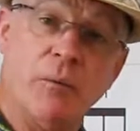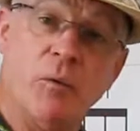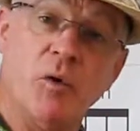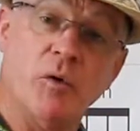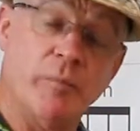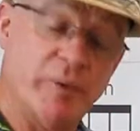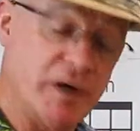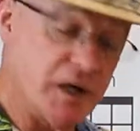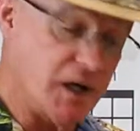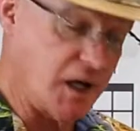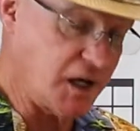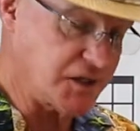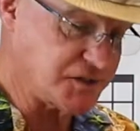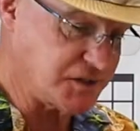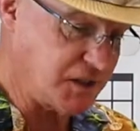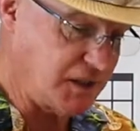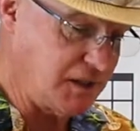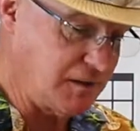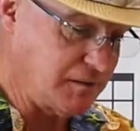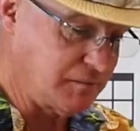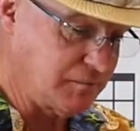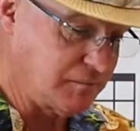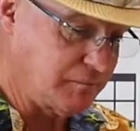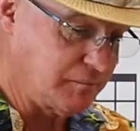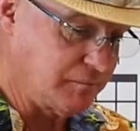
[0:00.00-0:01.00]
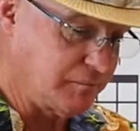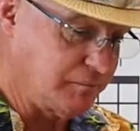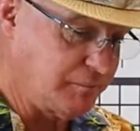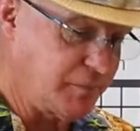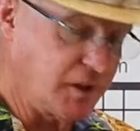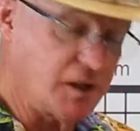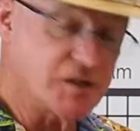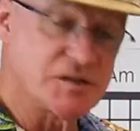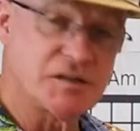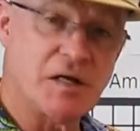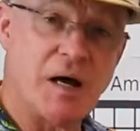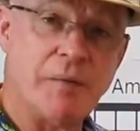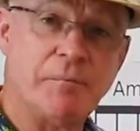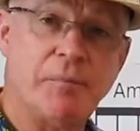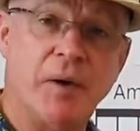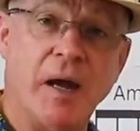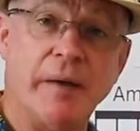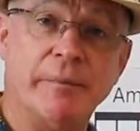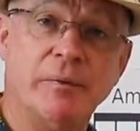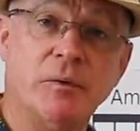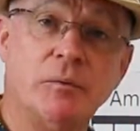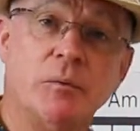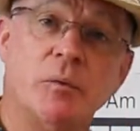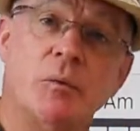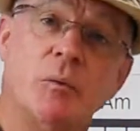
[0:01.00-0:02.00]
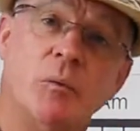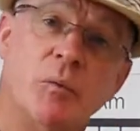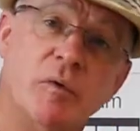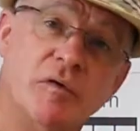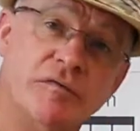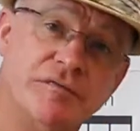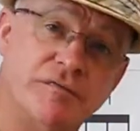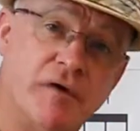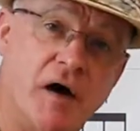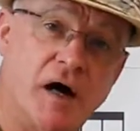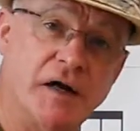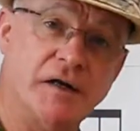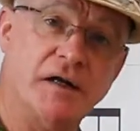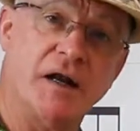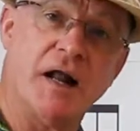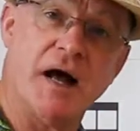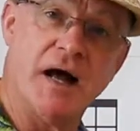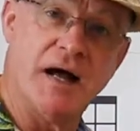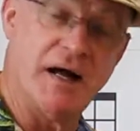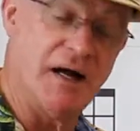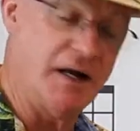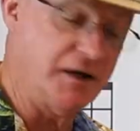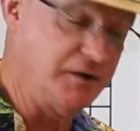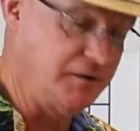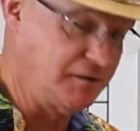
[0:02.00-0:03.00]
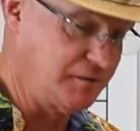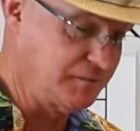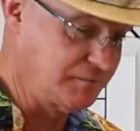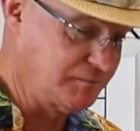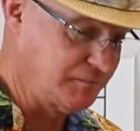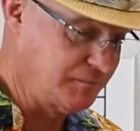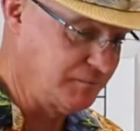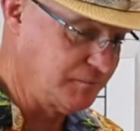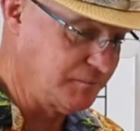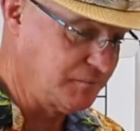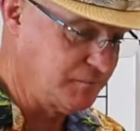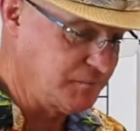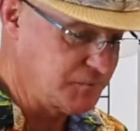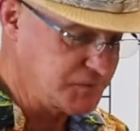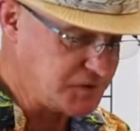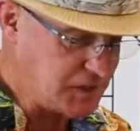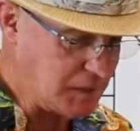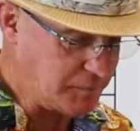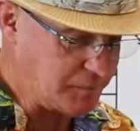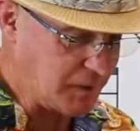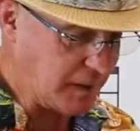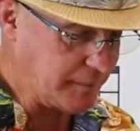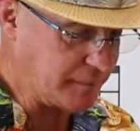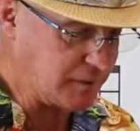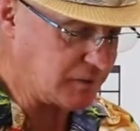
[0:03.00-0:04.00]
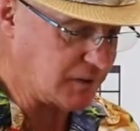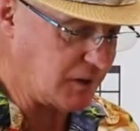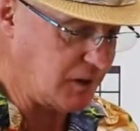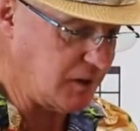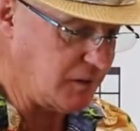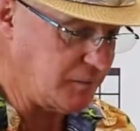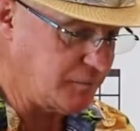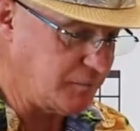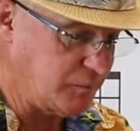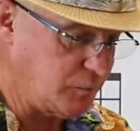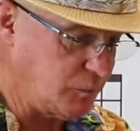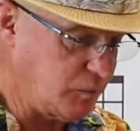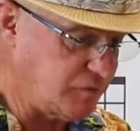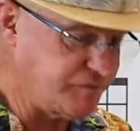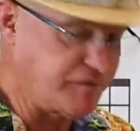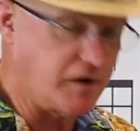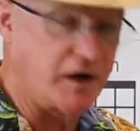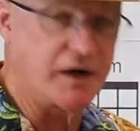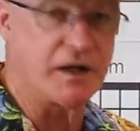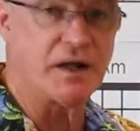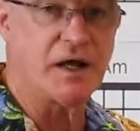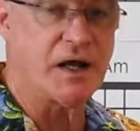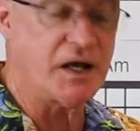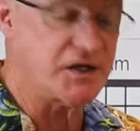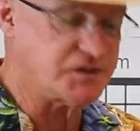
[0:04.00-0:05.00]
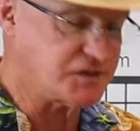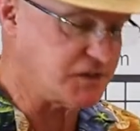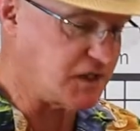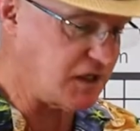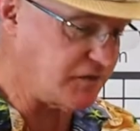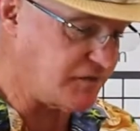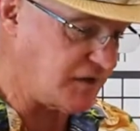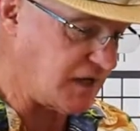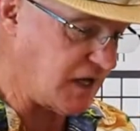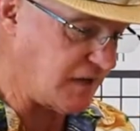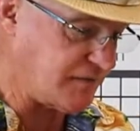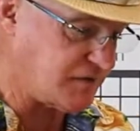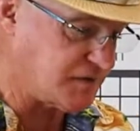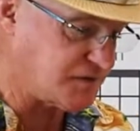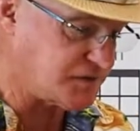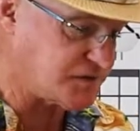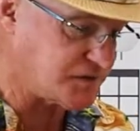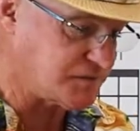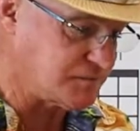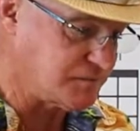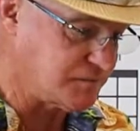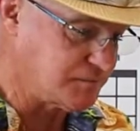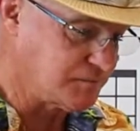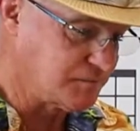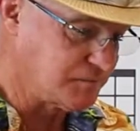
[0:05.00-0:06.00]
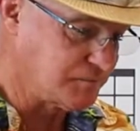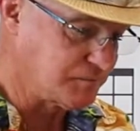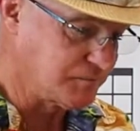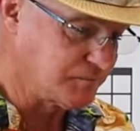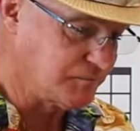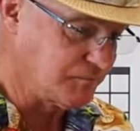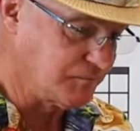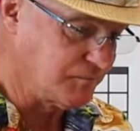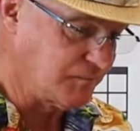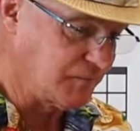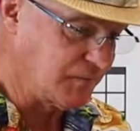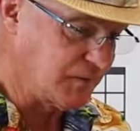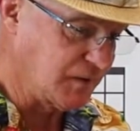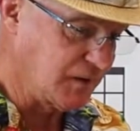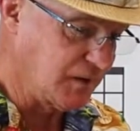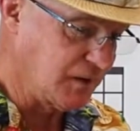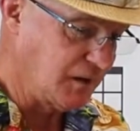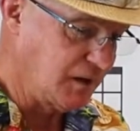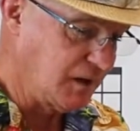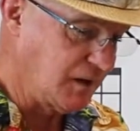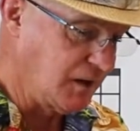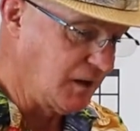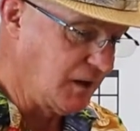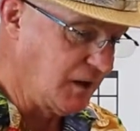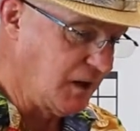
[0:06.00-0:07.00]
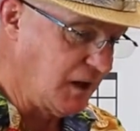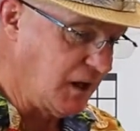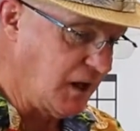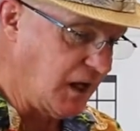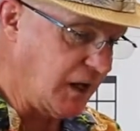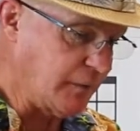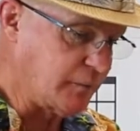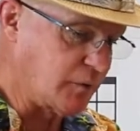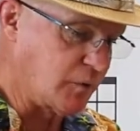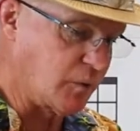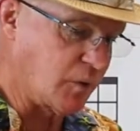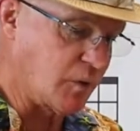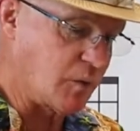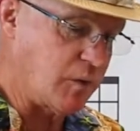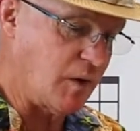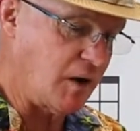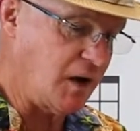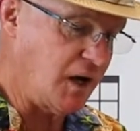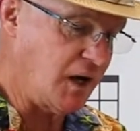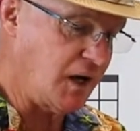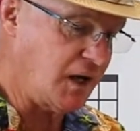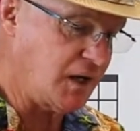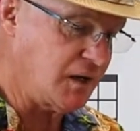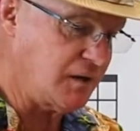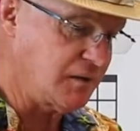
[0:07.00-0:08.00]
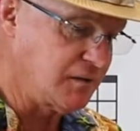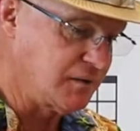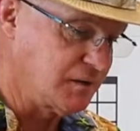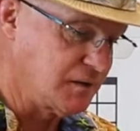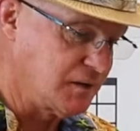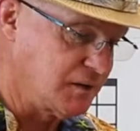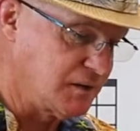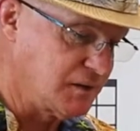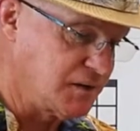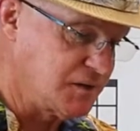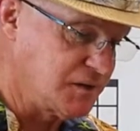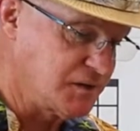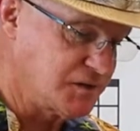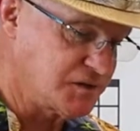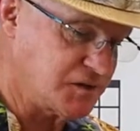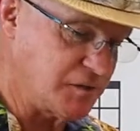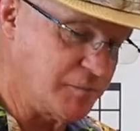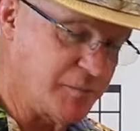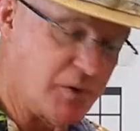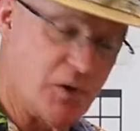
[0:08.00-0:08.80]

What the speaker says: will be easy, because some people will find it hard. Some people though will find it easier than others. It will require some